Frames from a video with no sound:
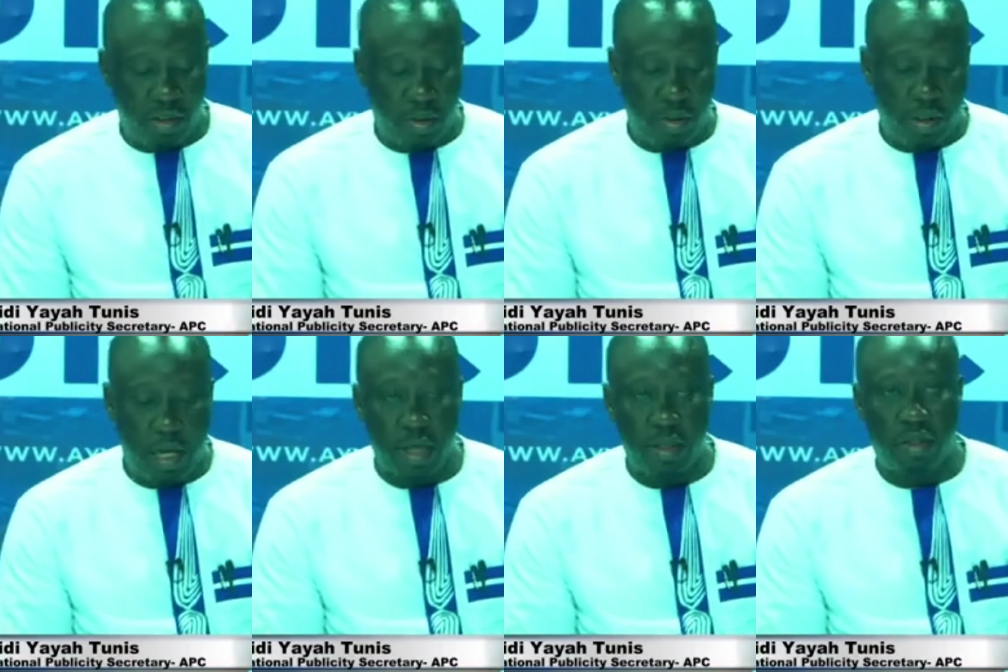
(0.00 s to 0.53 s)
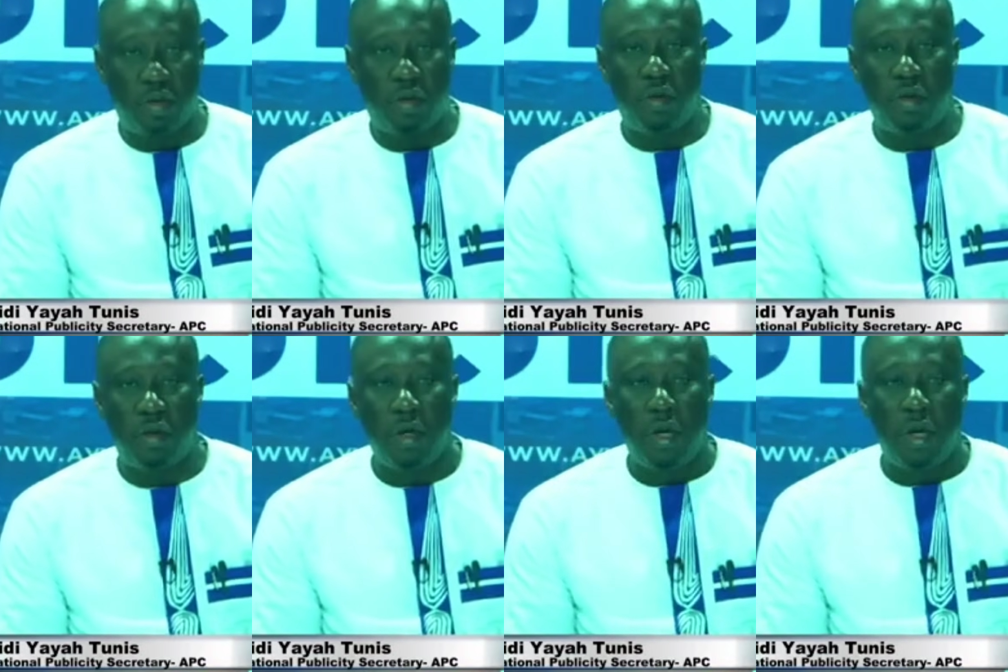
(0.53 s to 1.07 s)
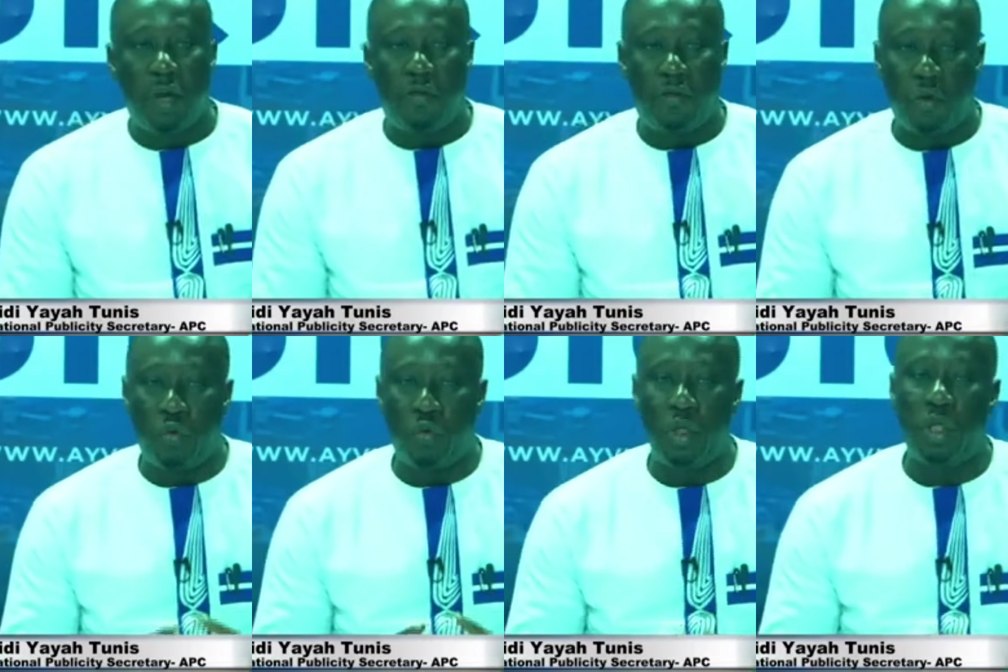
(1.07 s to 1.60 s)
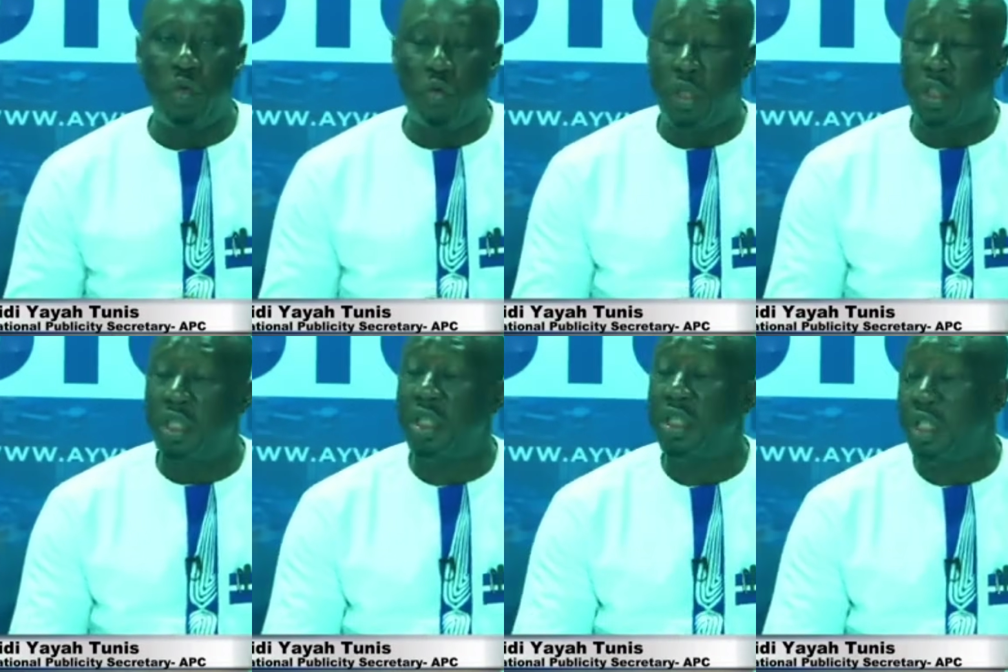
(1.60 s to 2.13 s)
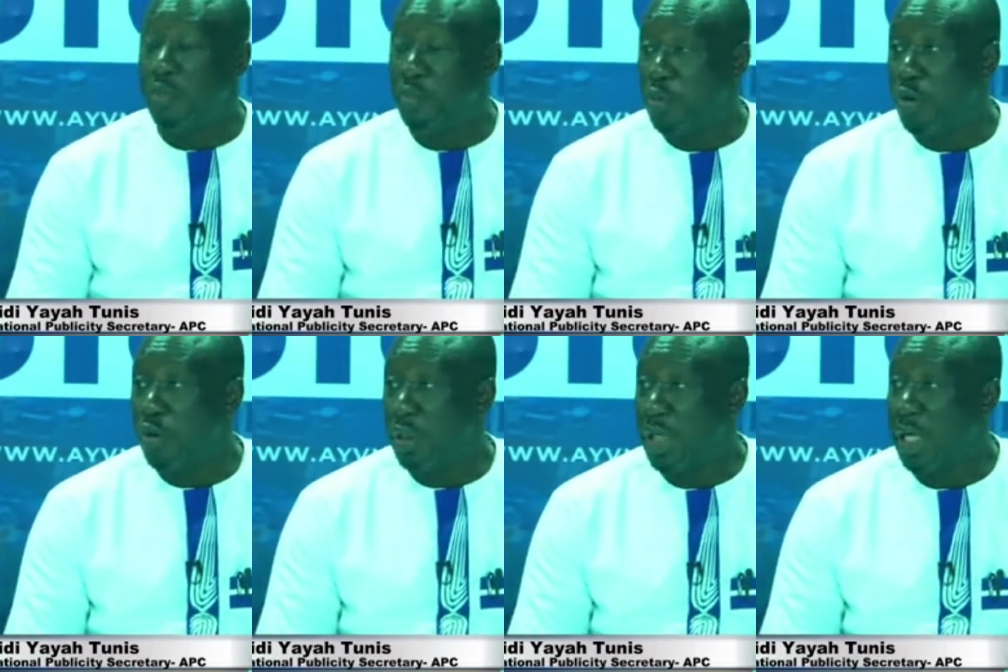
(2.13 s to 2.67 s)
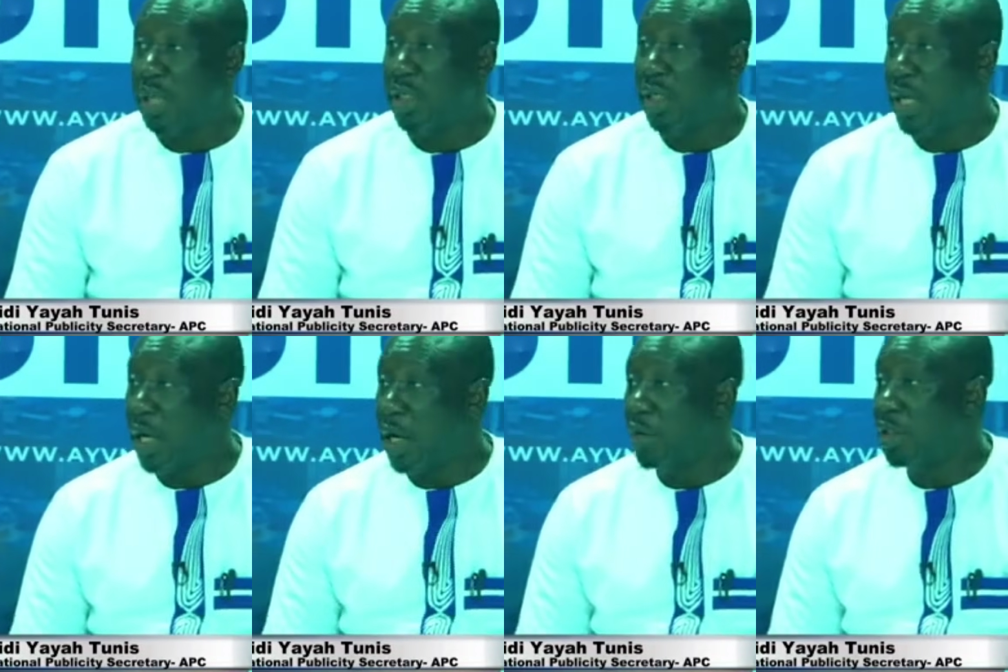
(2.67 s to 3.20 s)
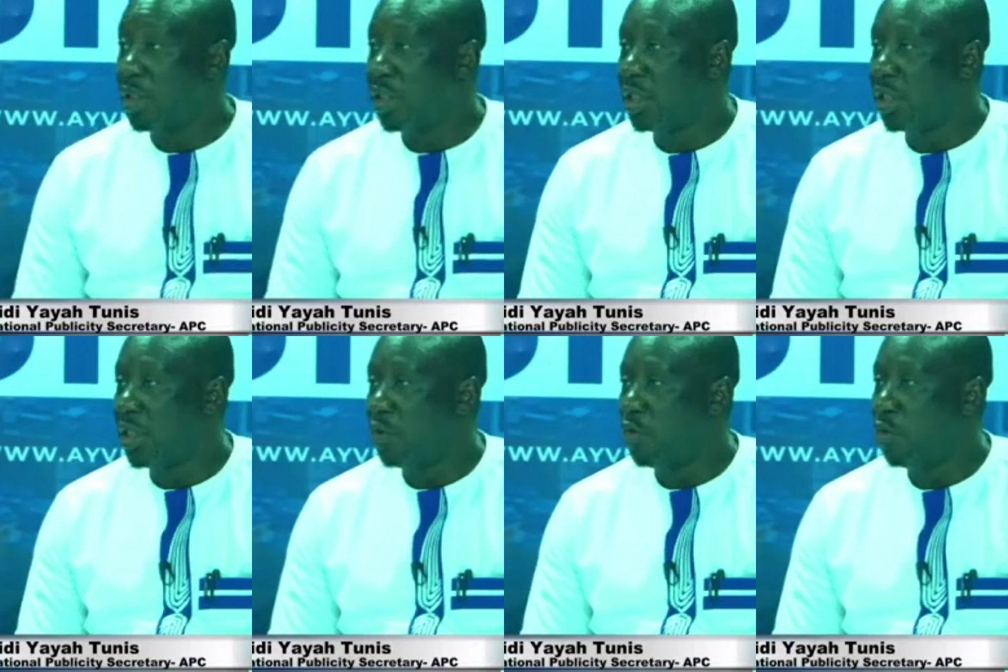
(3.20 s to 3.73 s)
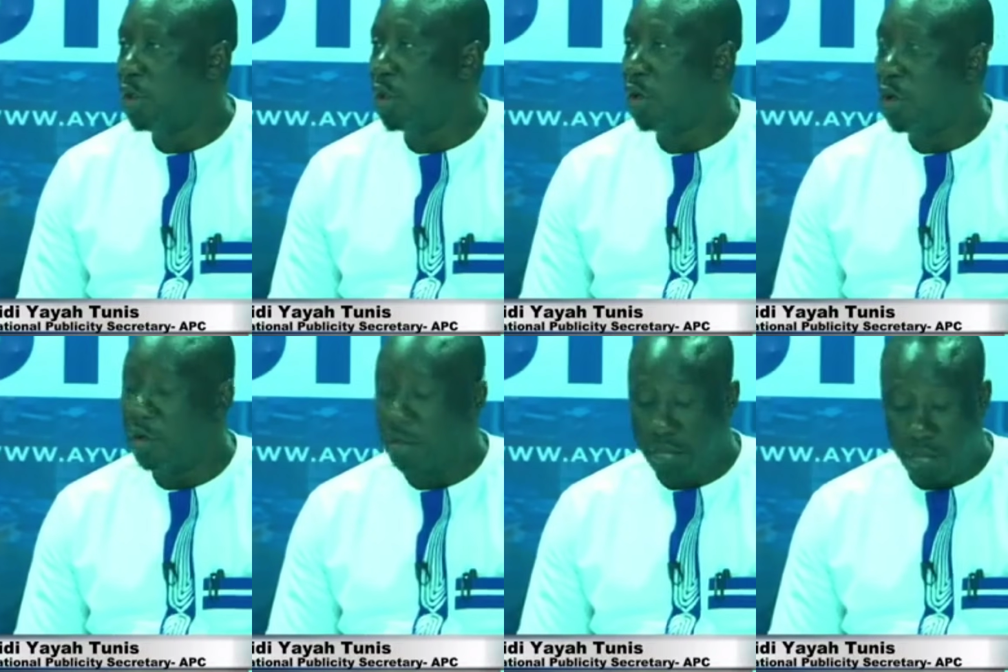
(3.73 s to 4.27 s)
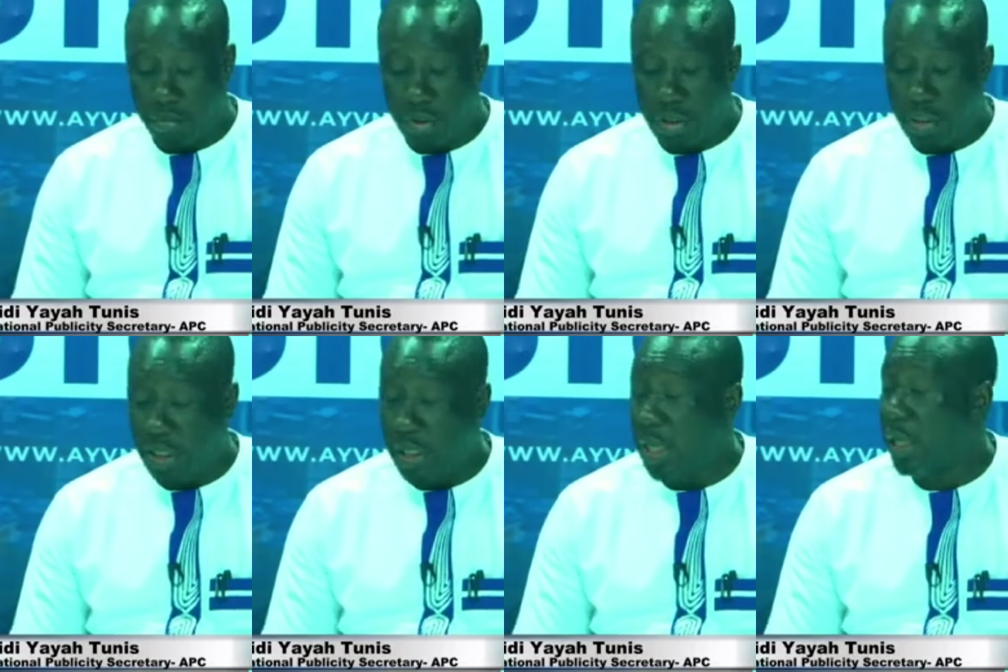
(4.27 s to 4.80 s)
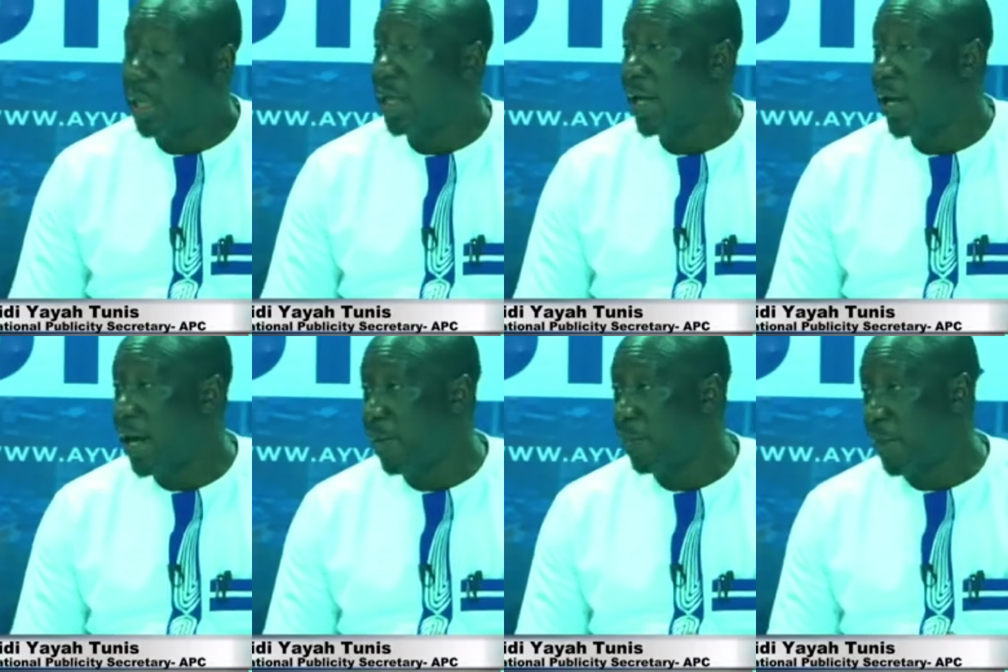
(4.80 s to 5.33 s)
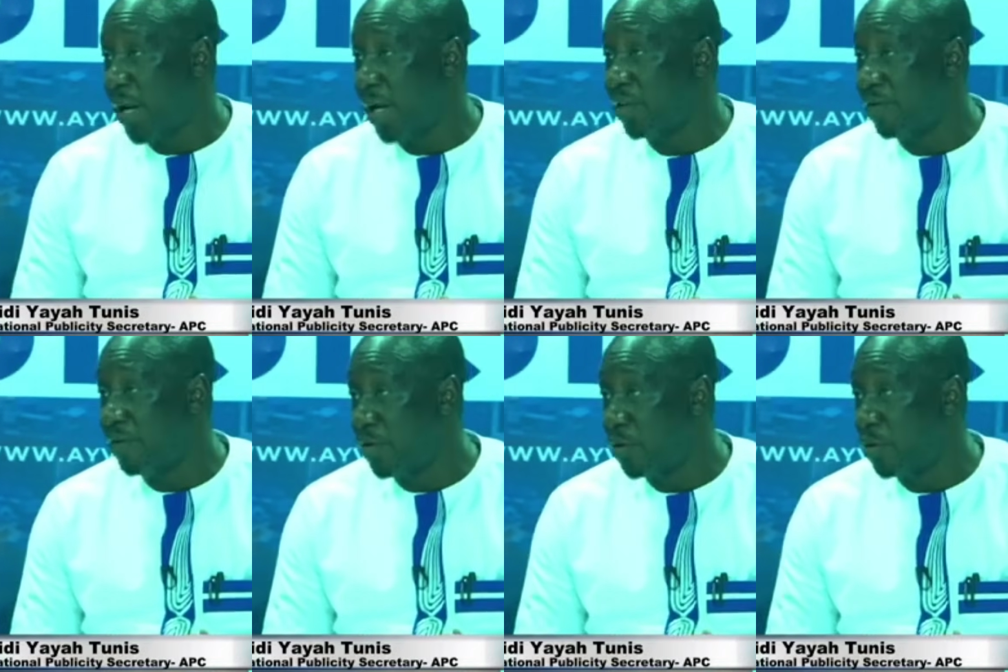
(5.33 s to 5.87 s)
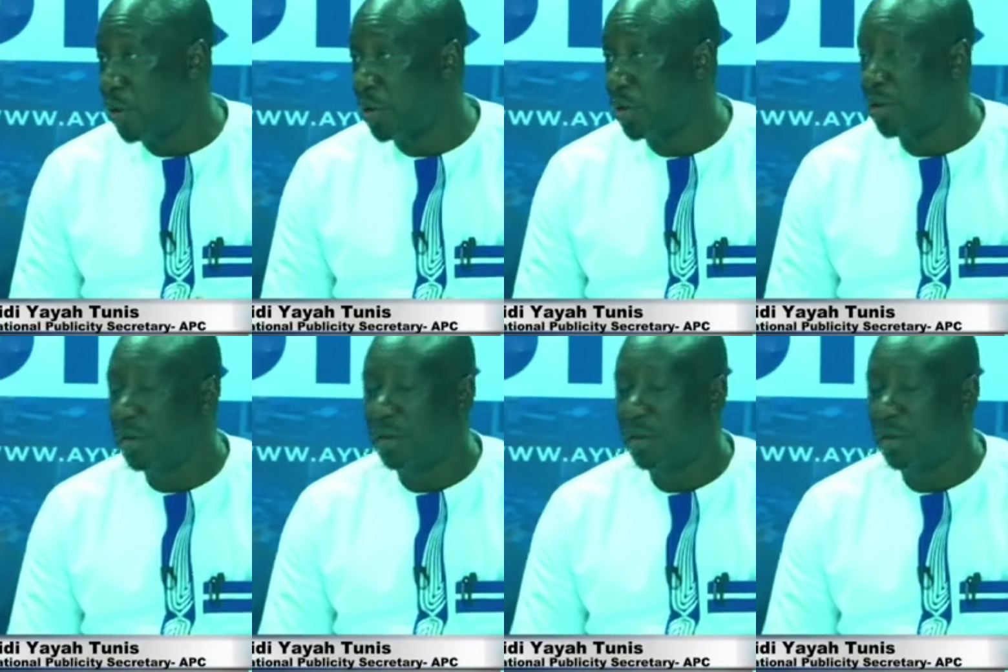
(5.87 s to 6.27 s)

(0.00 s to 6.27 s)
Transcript: to that. So for we, what's important now is we don't see a clear path forward